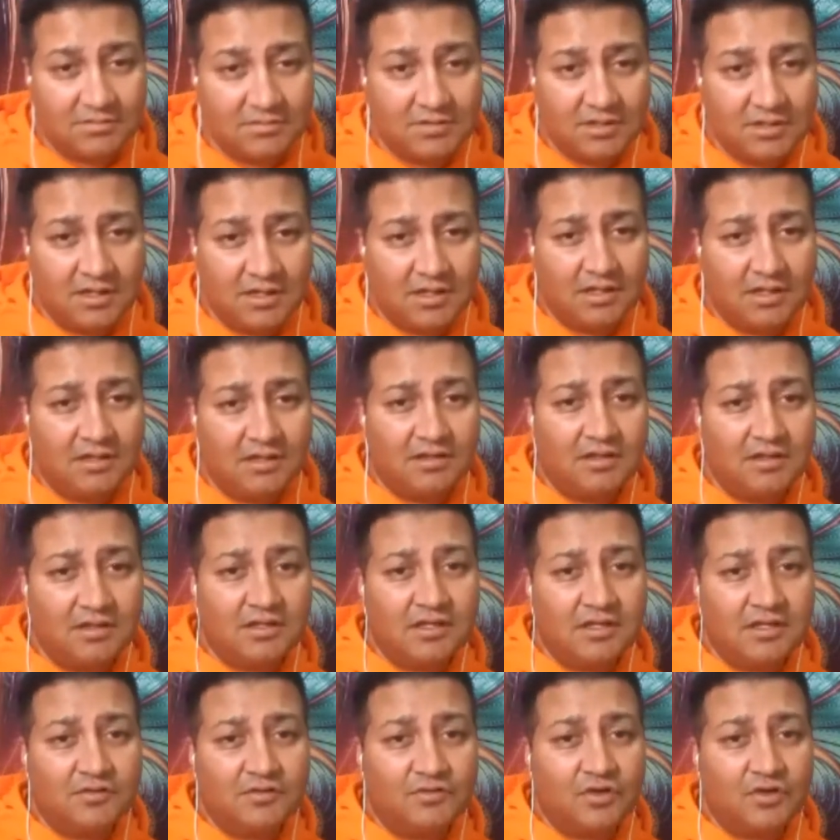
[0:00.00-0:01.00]
Yeah. And
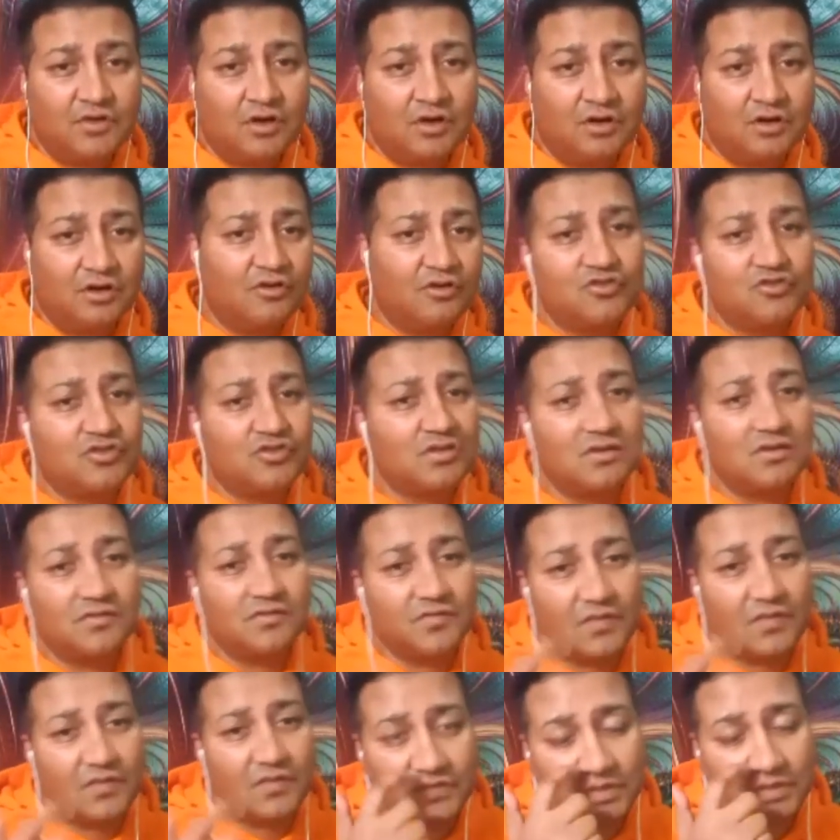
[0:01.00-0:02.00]
then you've got
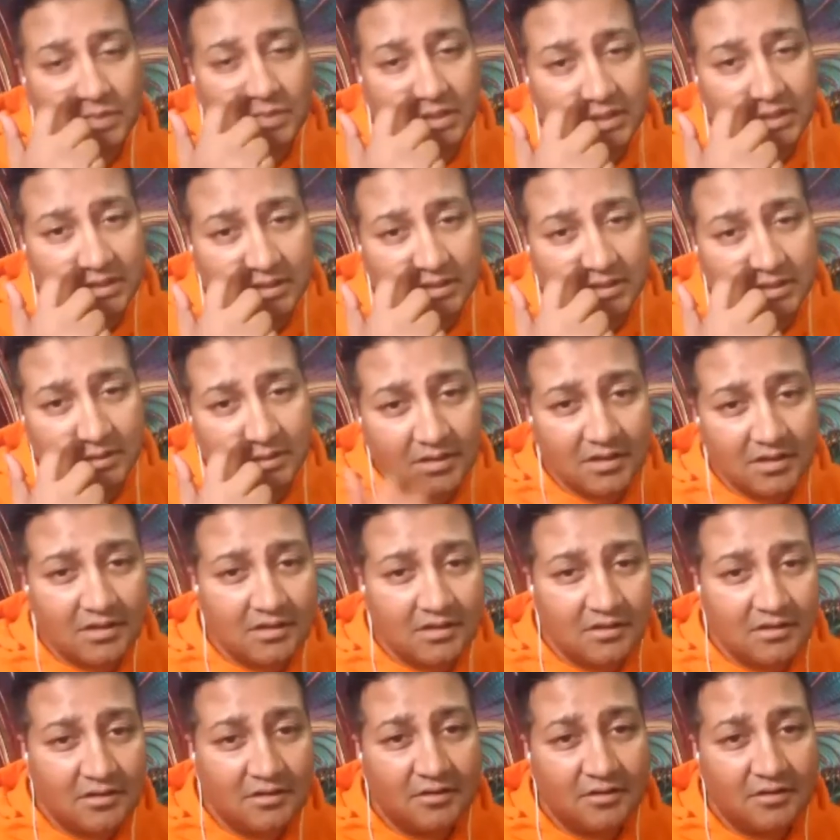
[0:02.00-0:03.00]
150 million
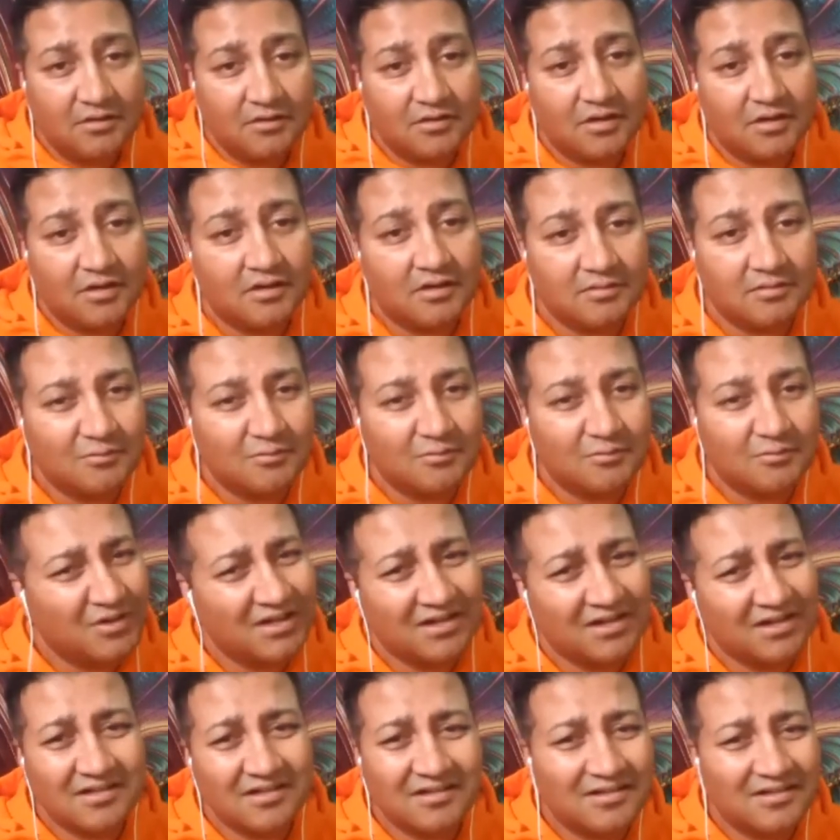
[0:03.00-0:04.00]
who go, well,
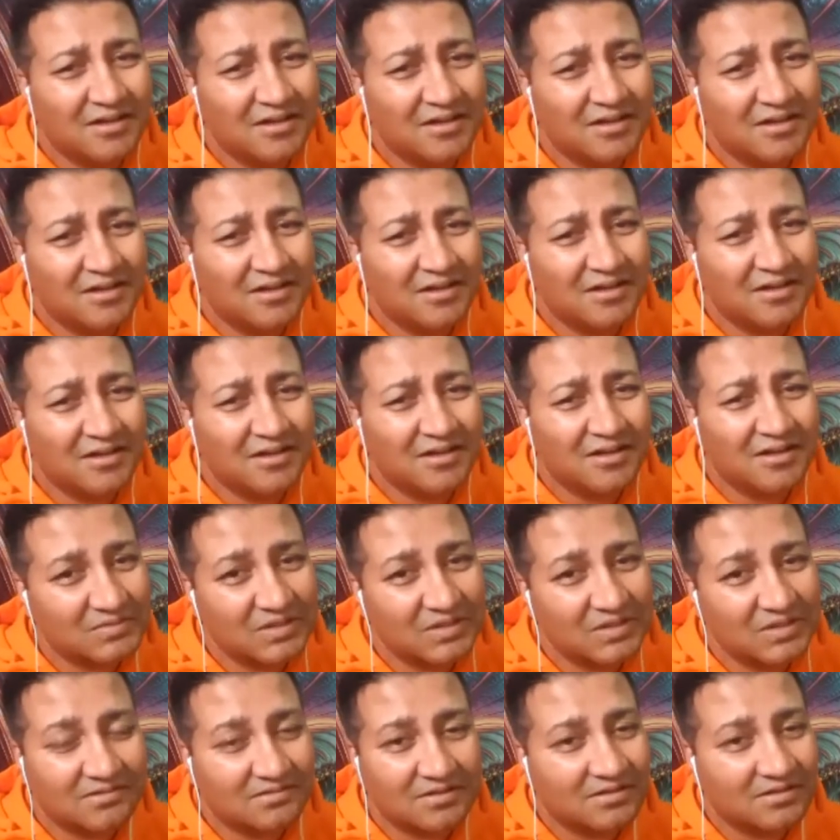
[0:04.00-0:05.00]
I don't know. We're not,
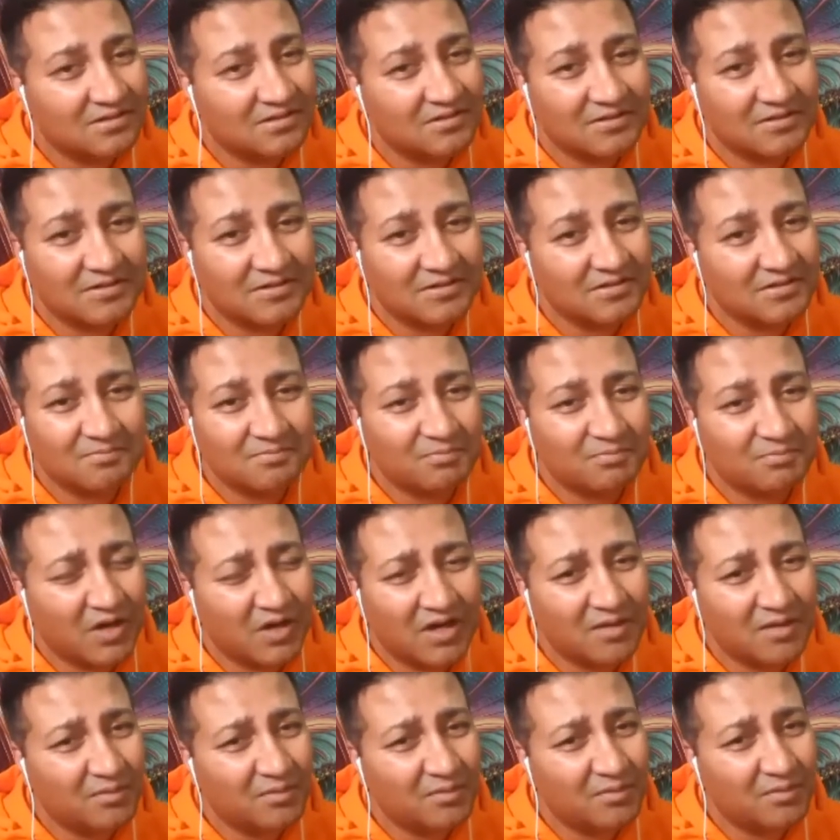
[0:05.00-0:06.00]
I don't know. The
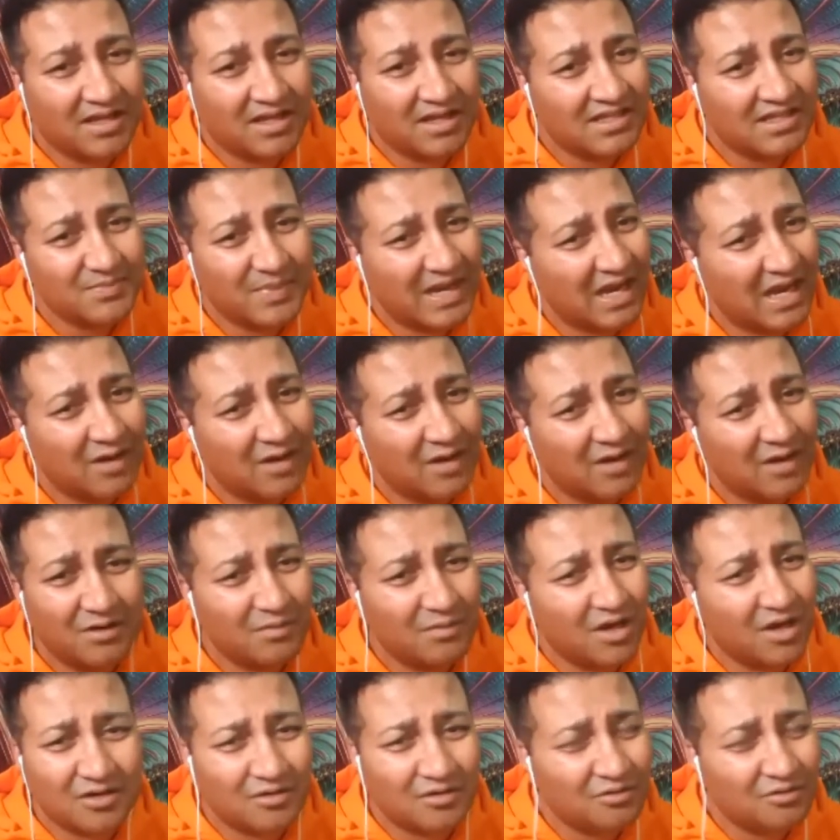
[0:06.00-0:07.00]
Biden might get into power. It
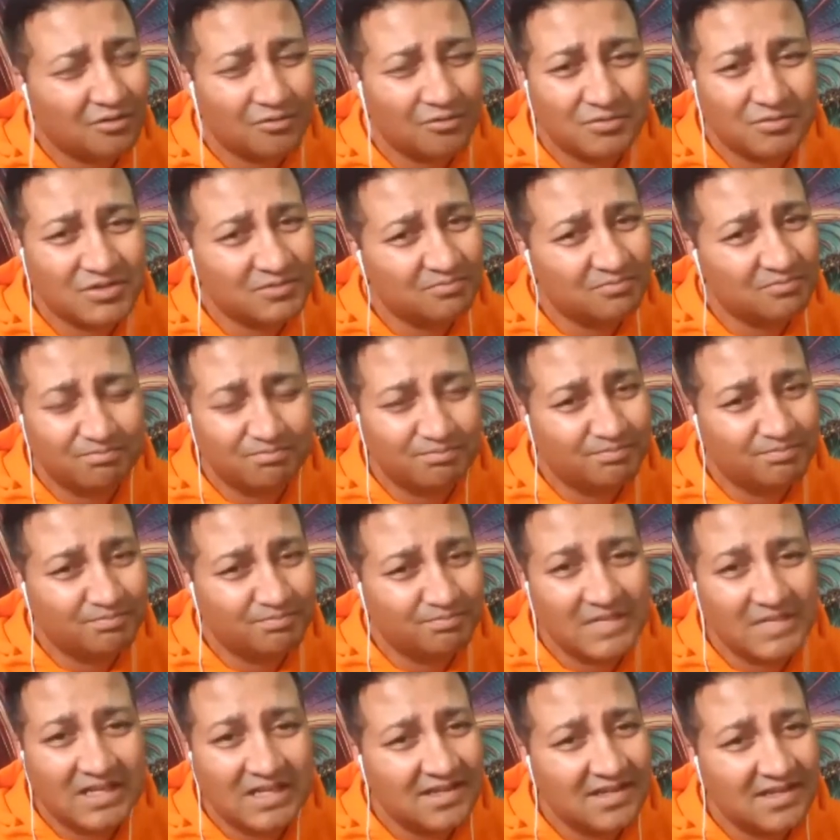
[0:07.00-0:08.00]
might go
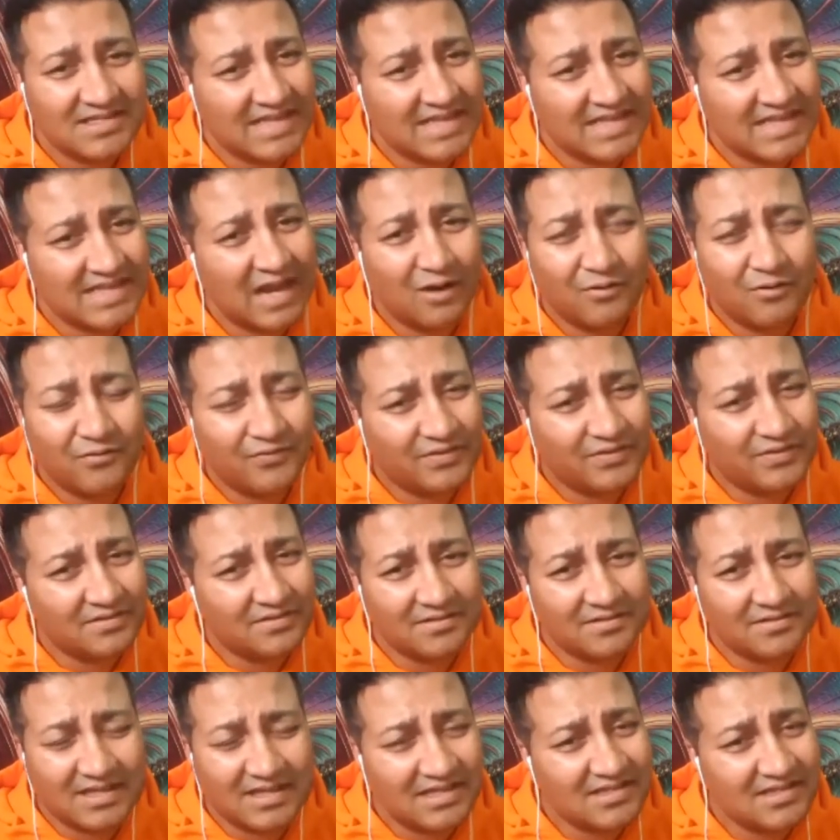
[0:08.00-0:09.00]
south
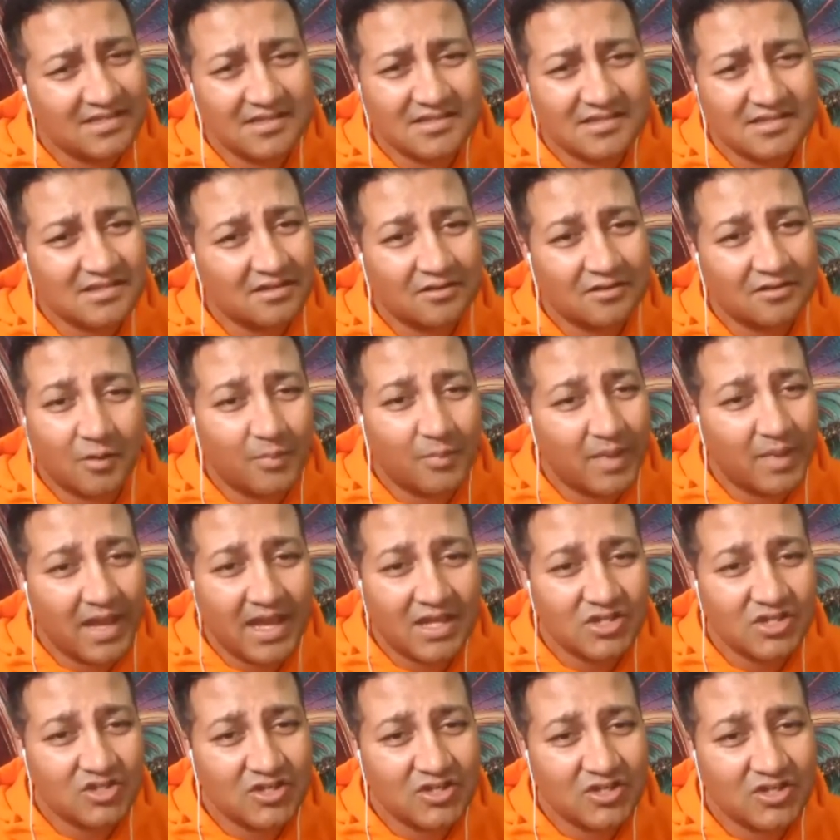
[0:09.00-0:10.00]
and things are just going to go
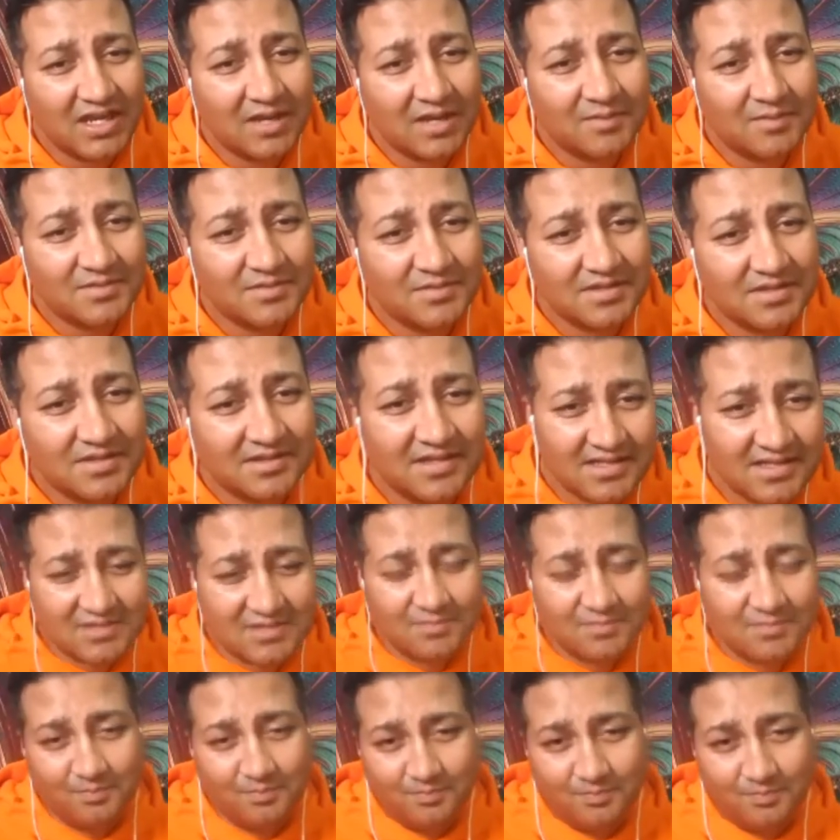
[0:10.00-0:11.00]
pear shaped. And there's this
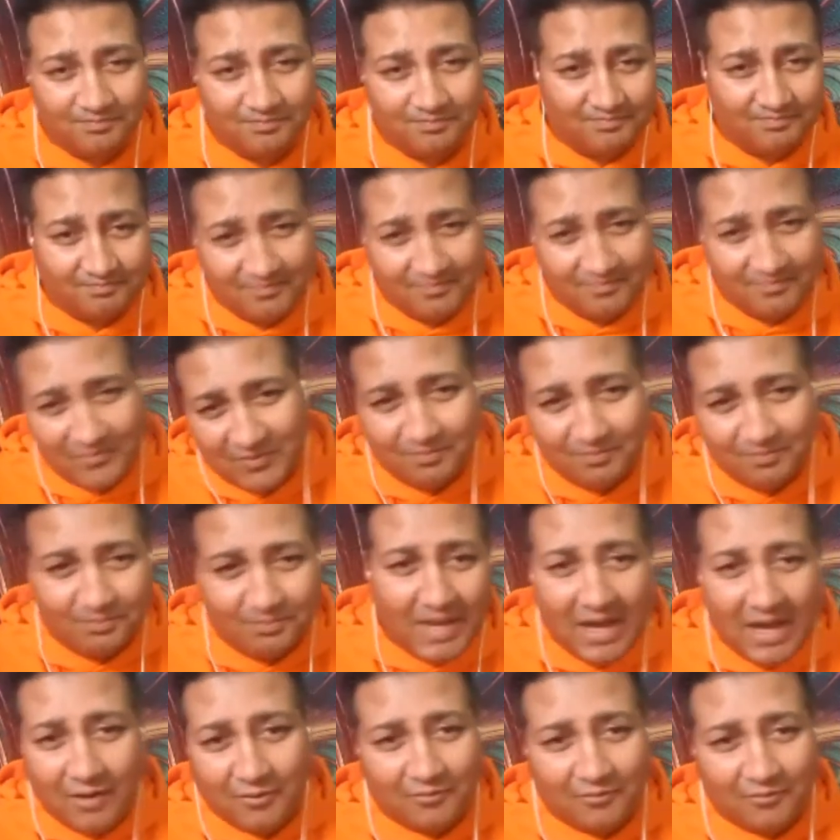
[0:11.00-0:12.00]

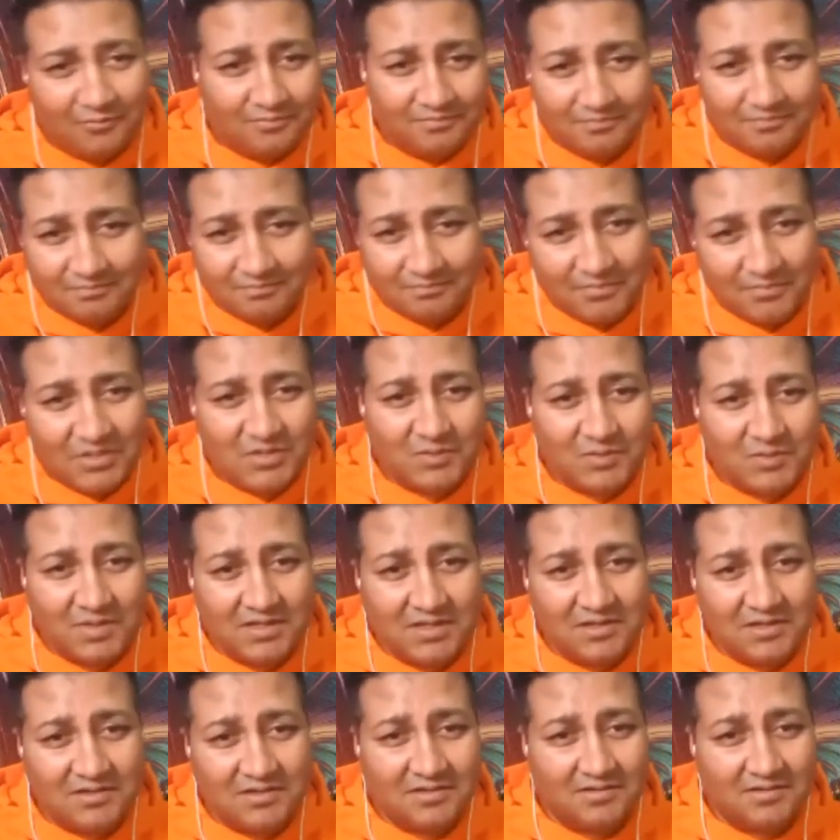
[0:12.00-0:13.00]
battle between
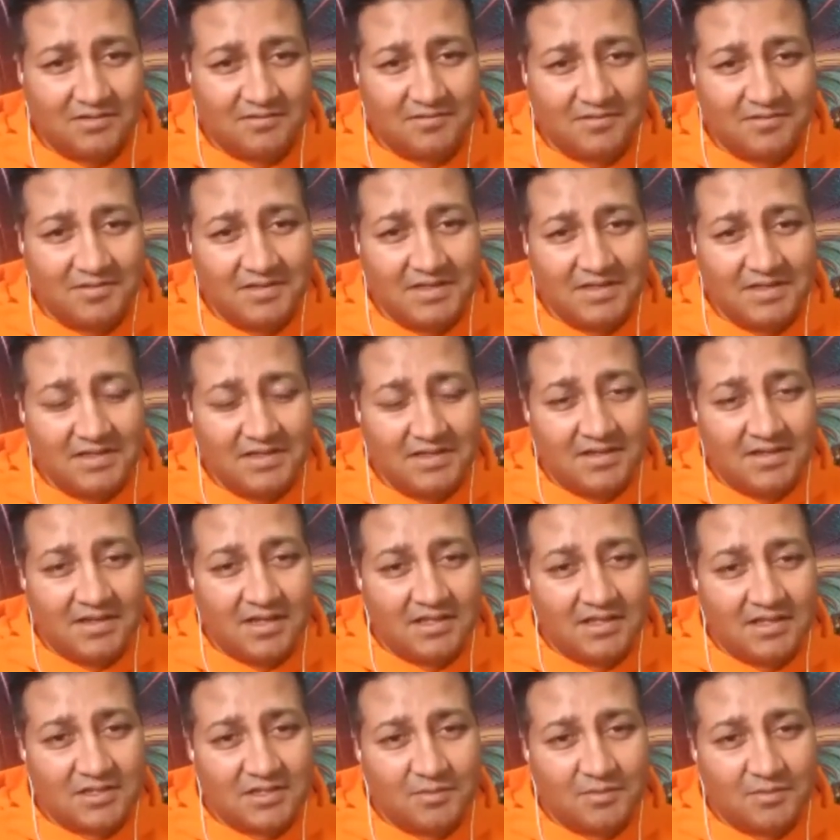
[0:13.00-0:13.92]
you two. And yeah.